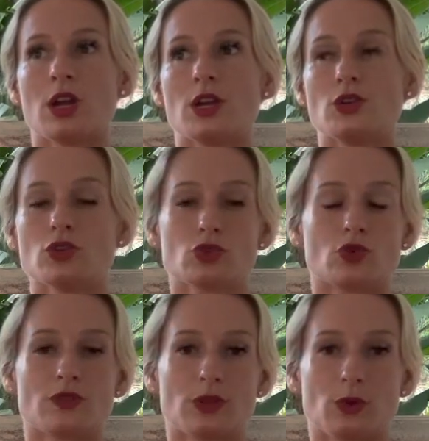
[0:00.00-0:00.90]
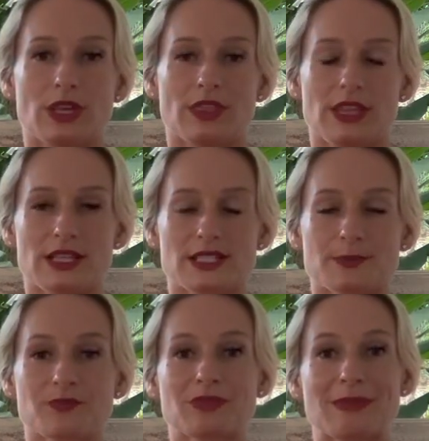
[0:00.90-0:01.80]
not overdoing things.
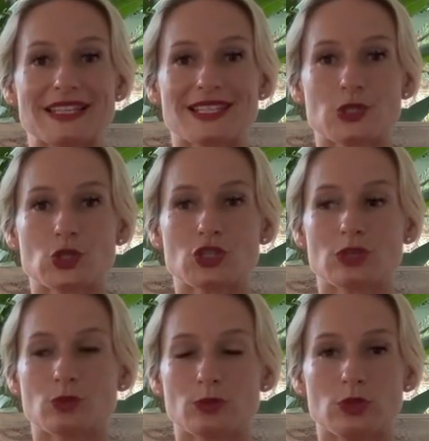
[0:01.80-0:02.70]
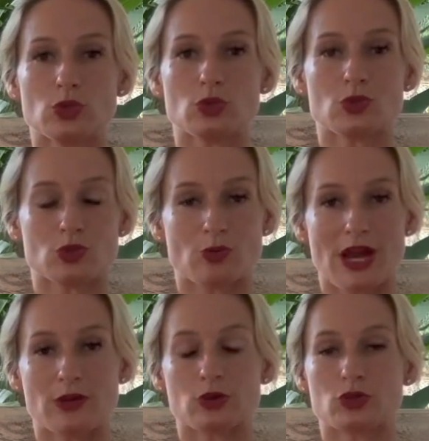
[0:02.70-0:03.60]
My suggestion would be to use
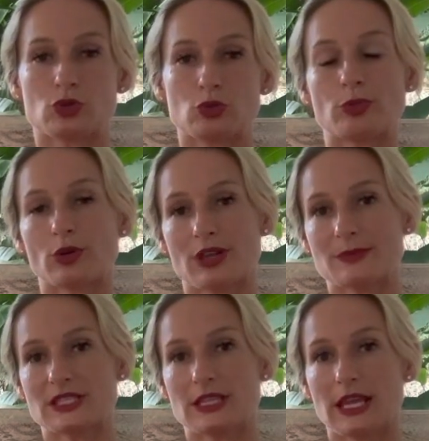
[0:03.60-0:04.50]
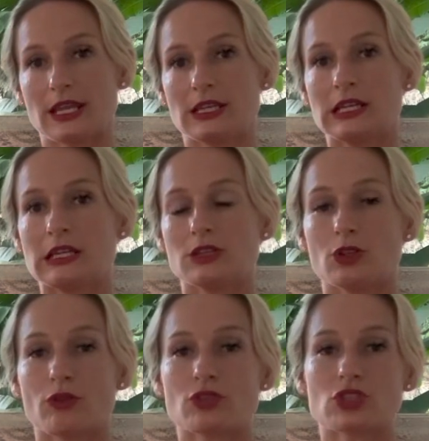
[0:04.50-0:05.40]
1 or 2 programs a day. The
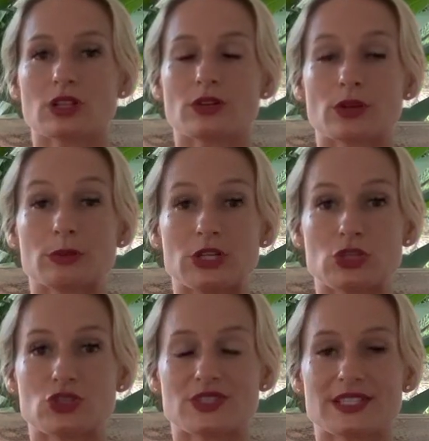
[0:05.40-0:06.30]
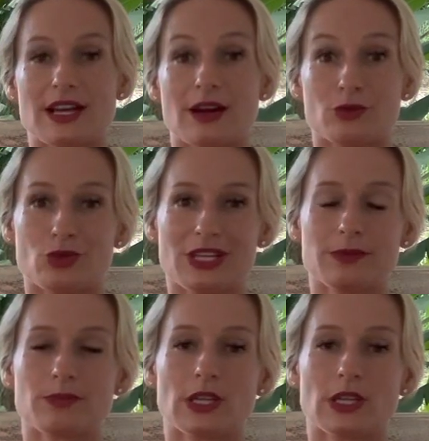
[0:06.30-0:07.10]
official recommendations are 3.